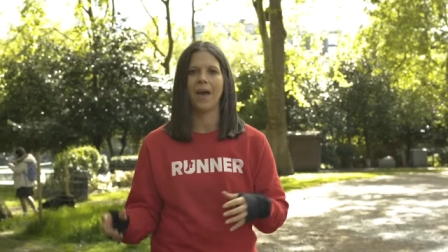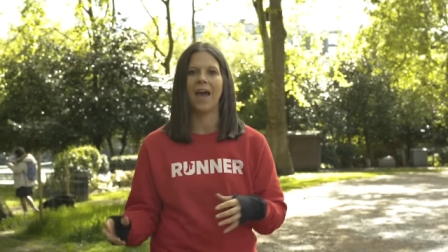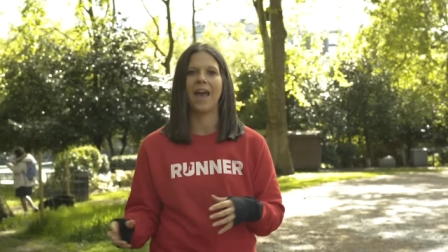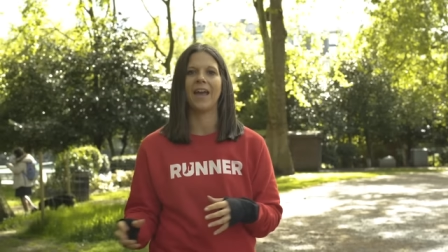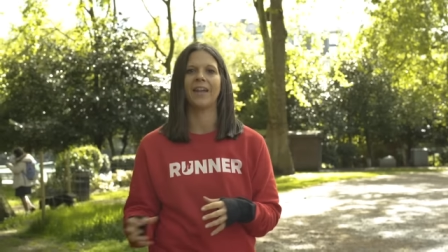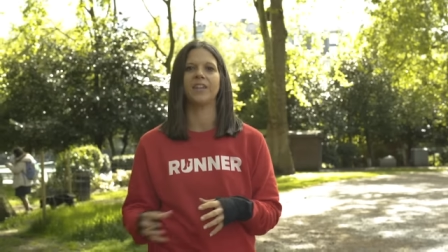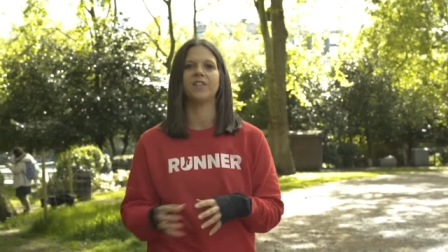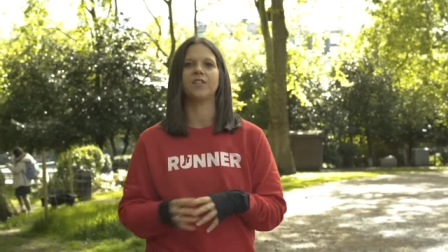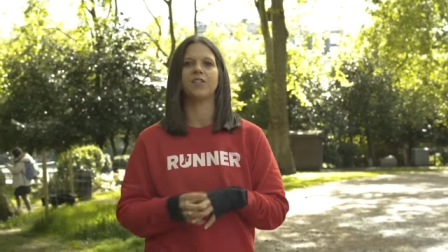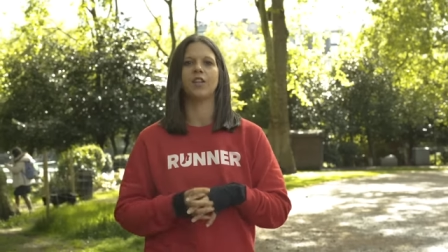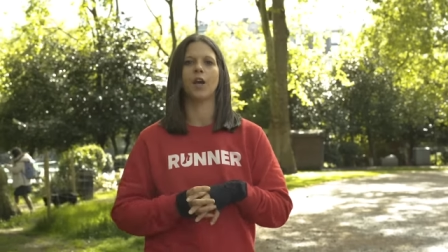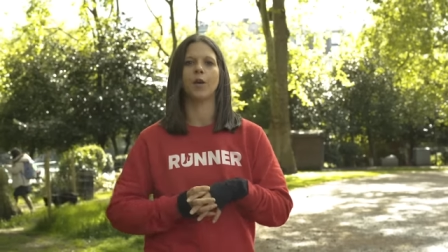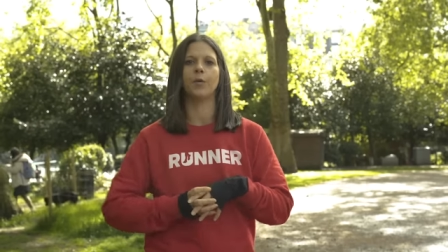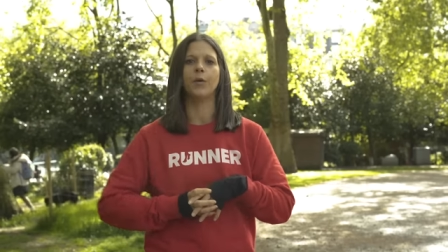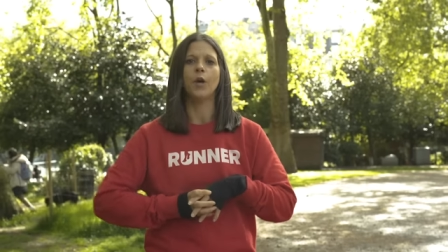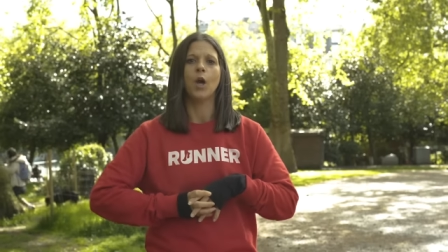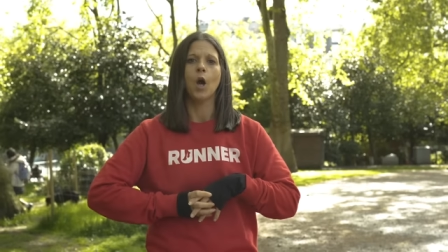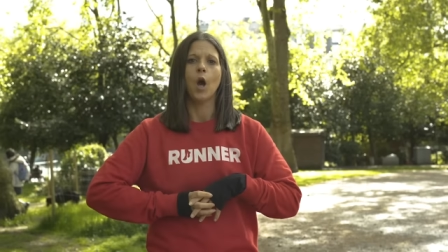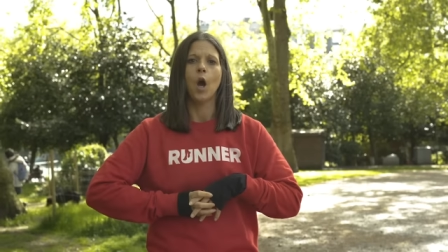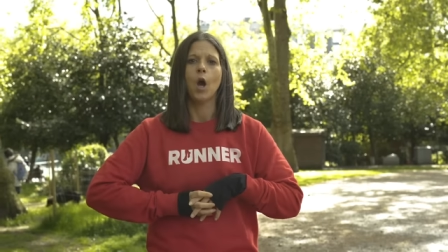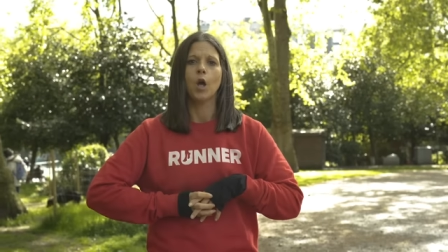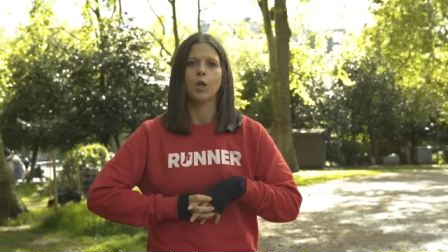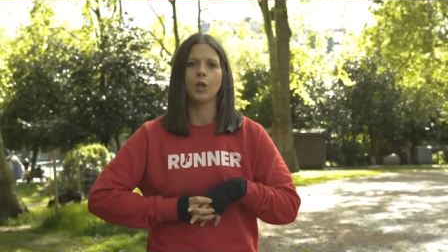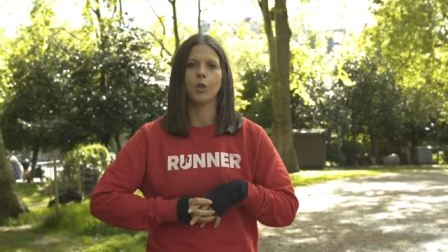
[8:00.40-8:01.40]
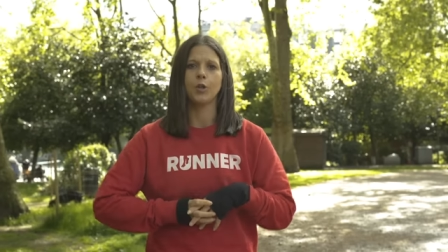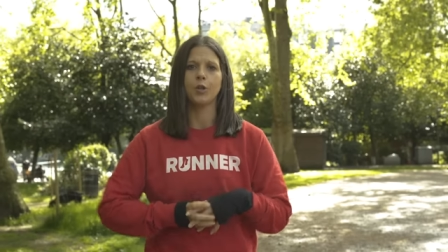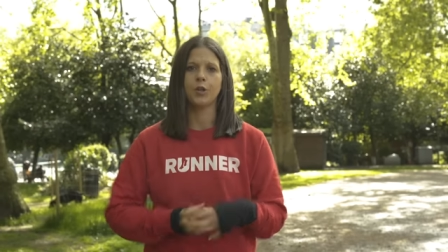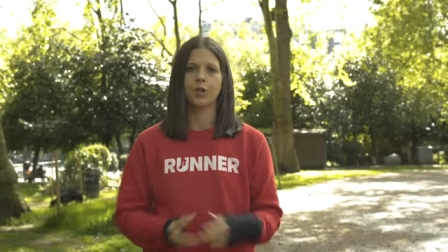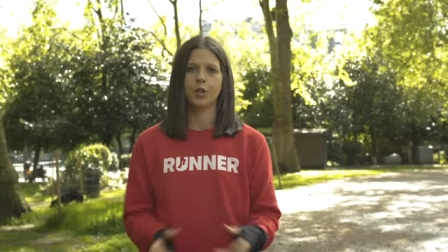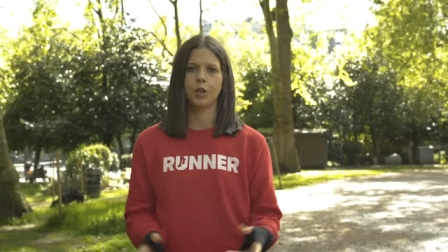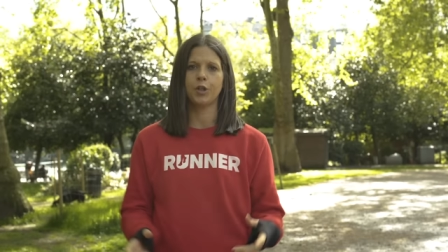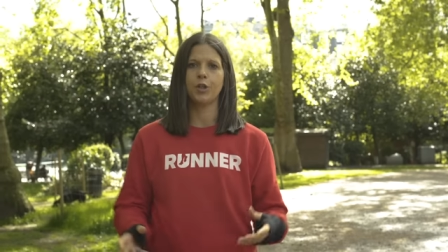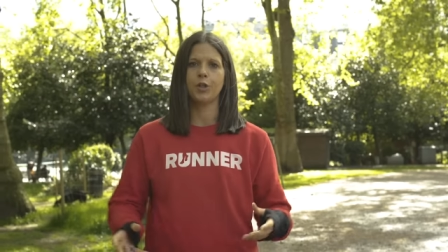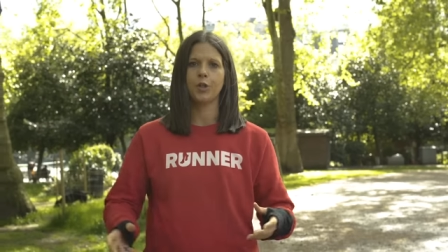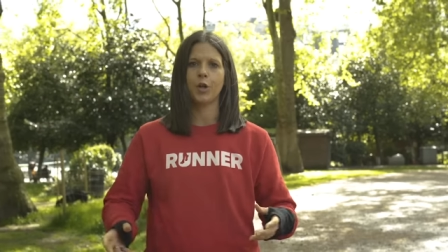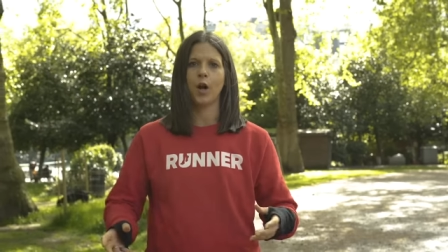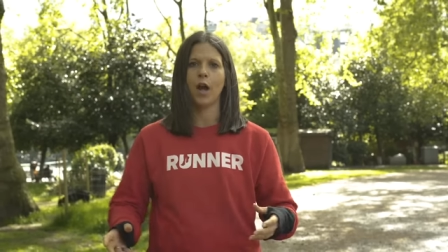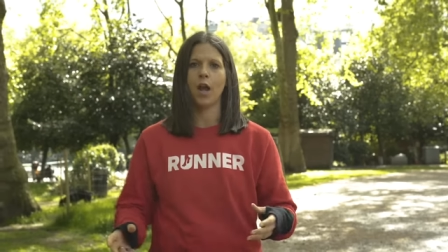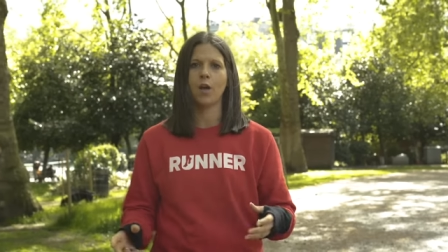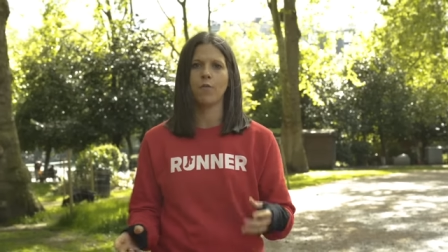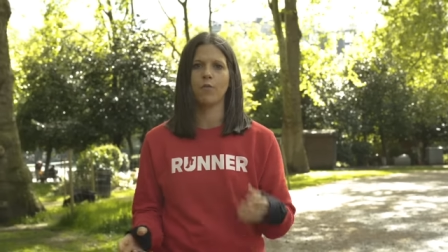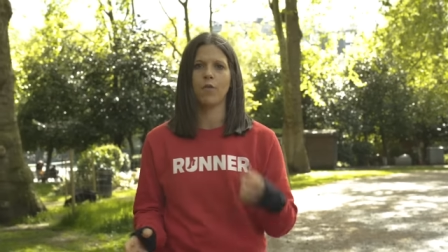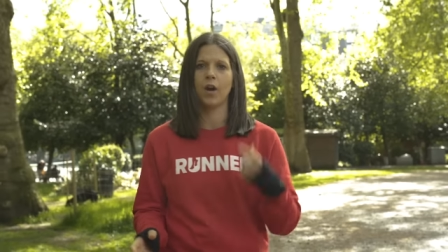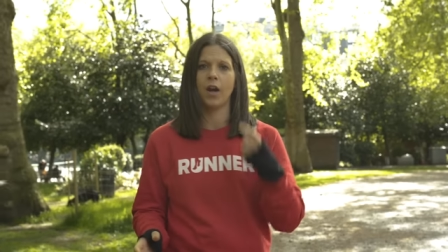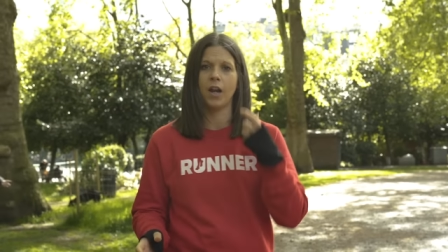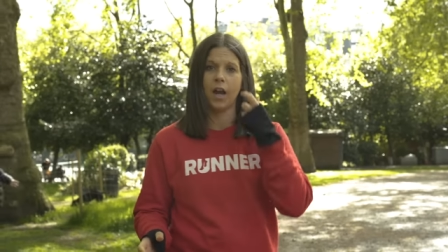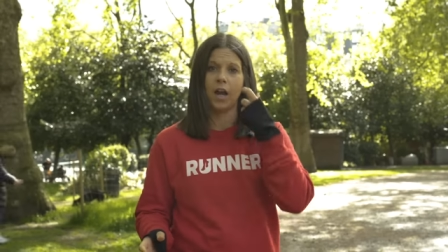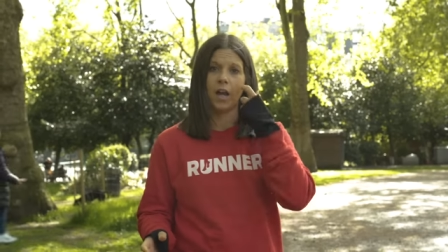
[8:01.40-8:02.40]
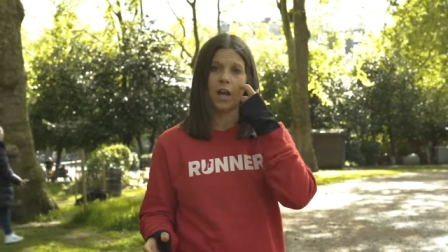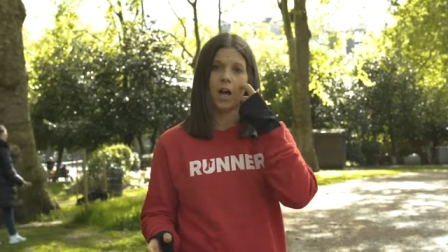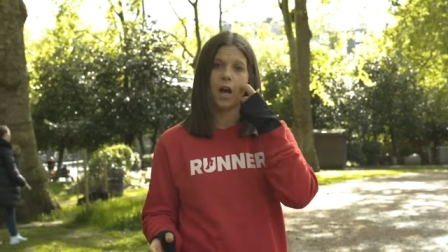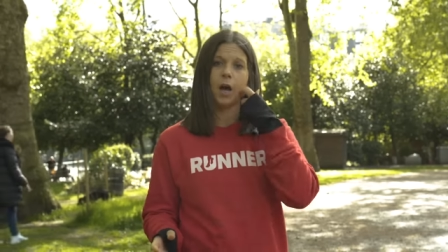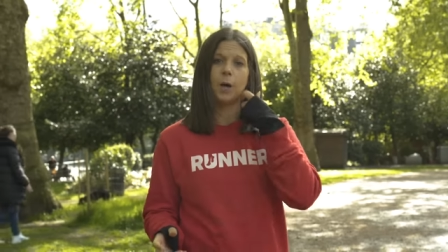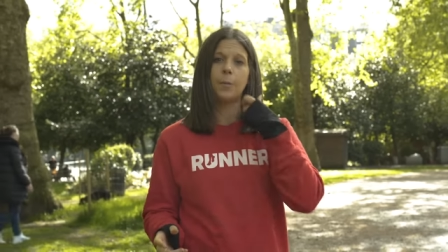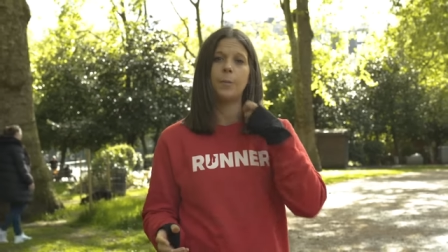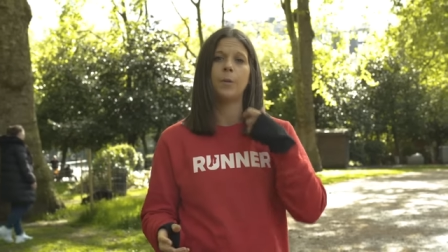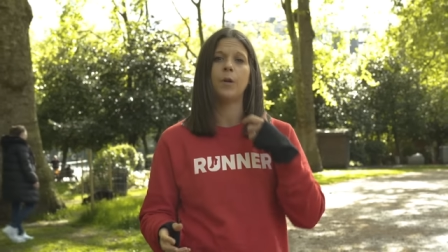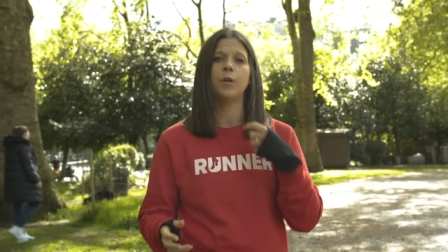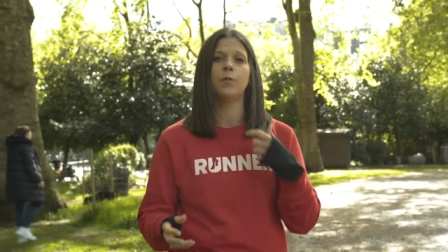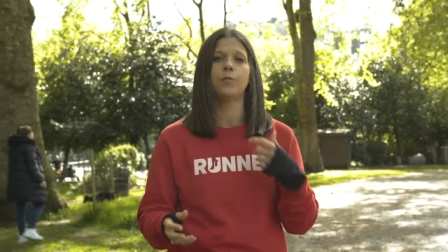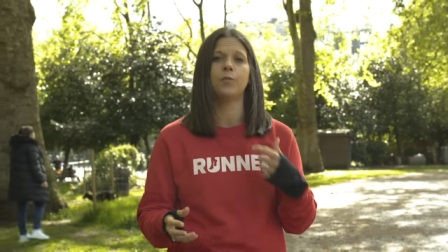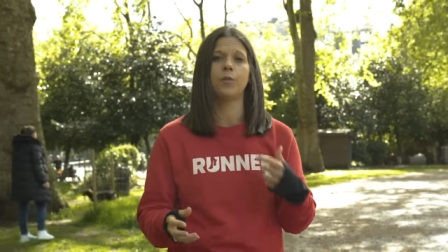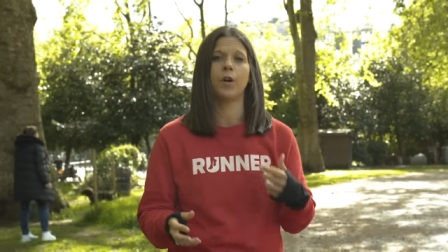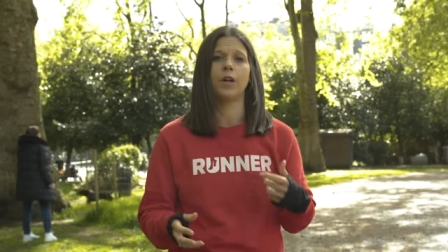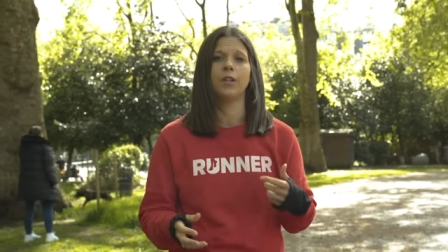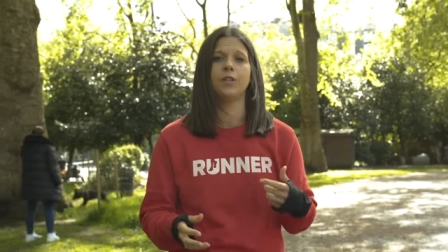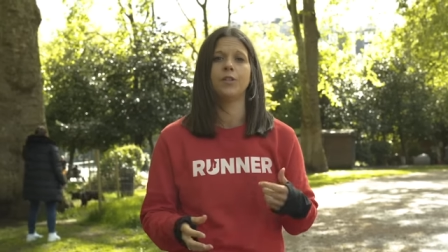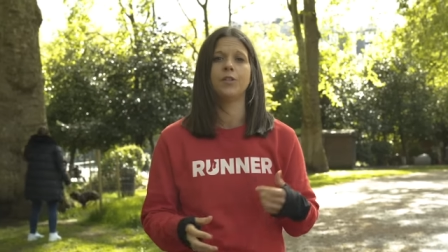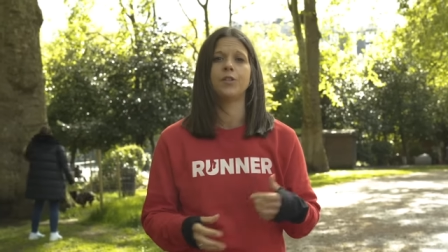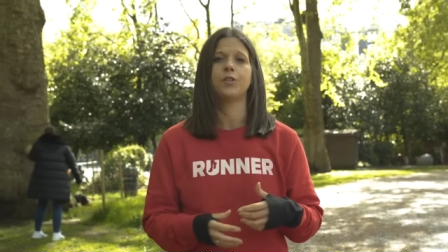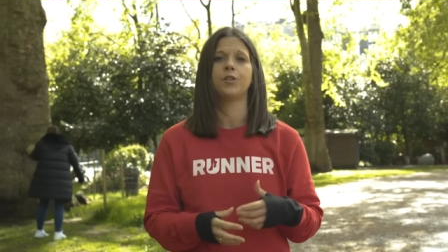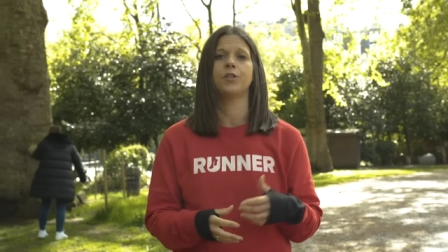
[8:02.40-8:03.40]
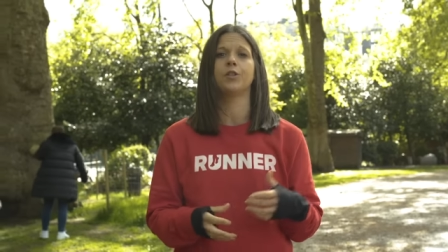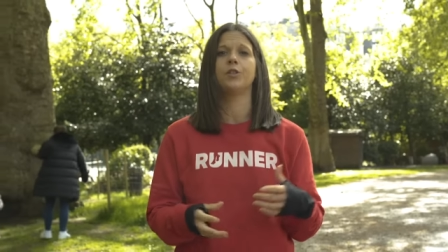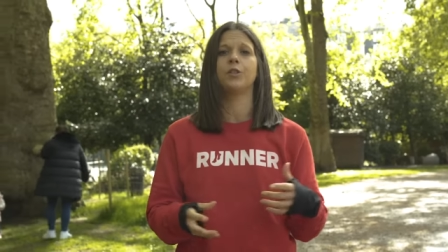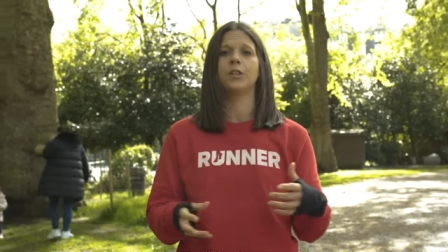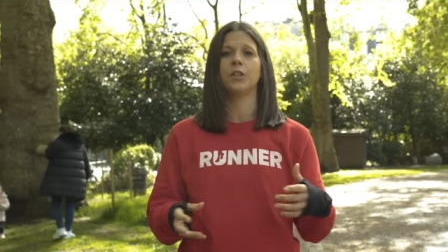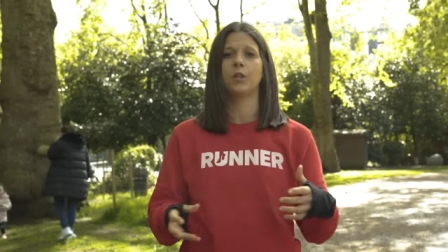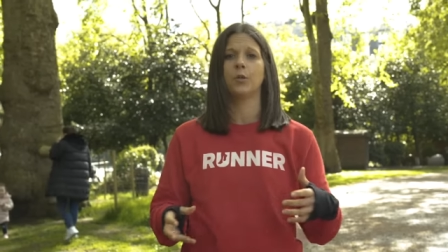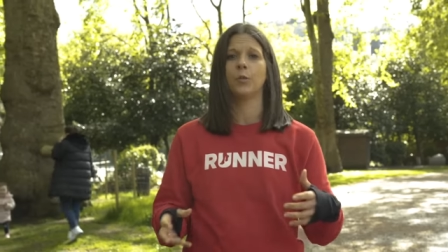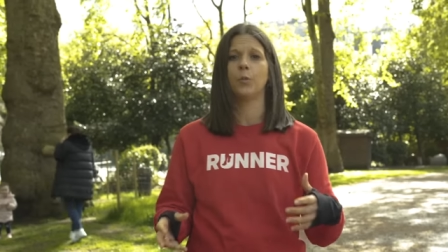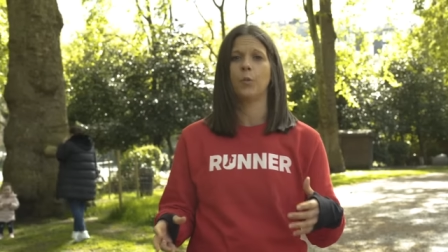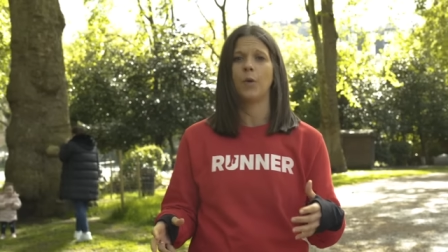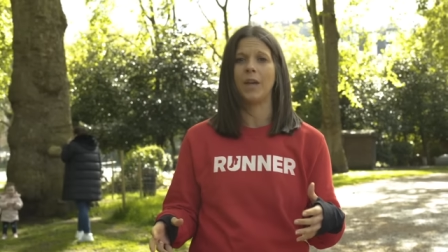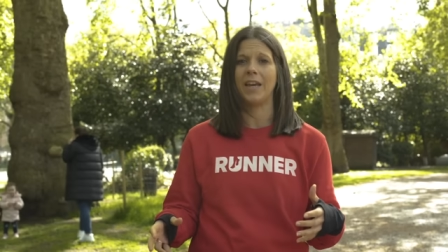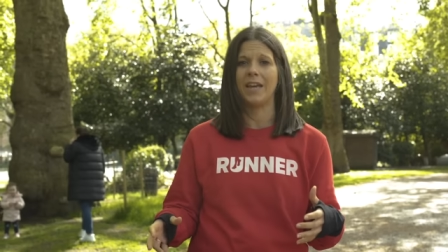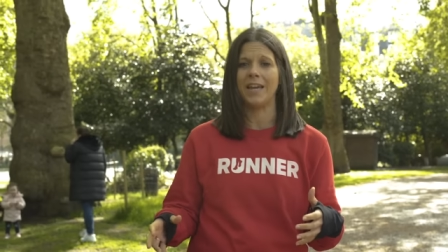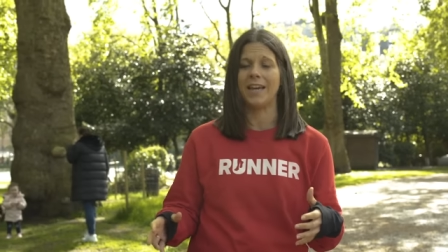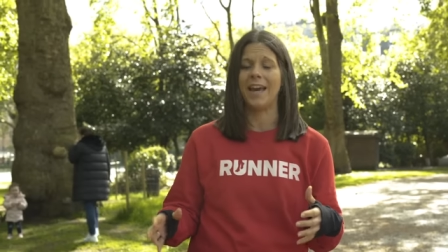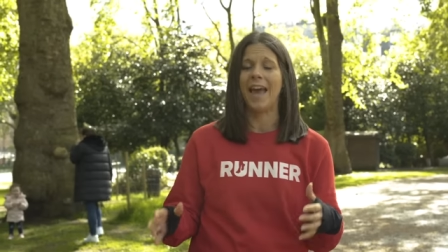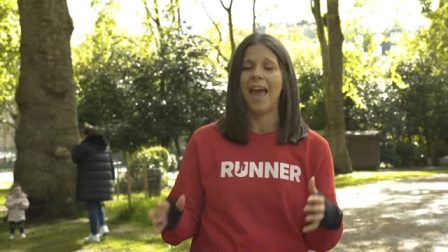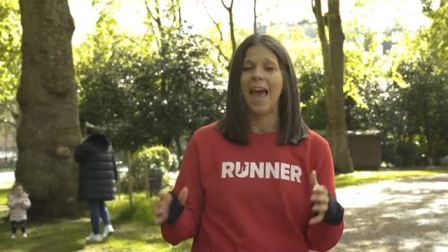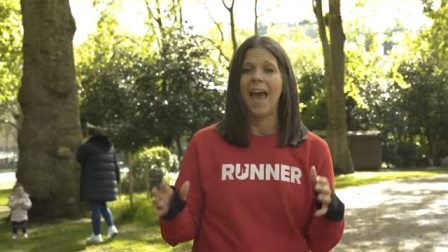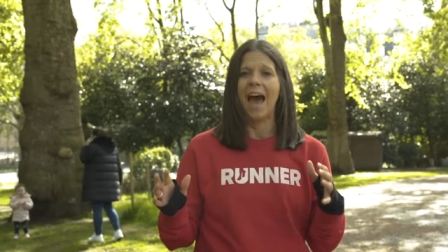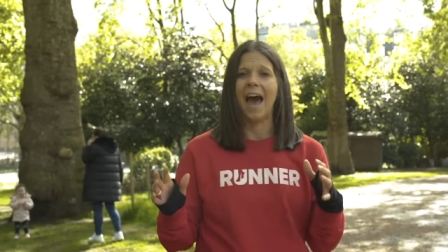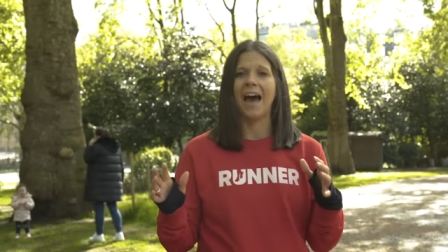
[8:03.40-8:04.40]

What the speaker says: pace. So you should try and run a couple of runs during the week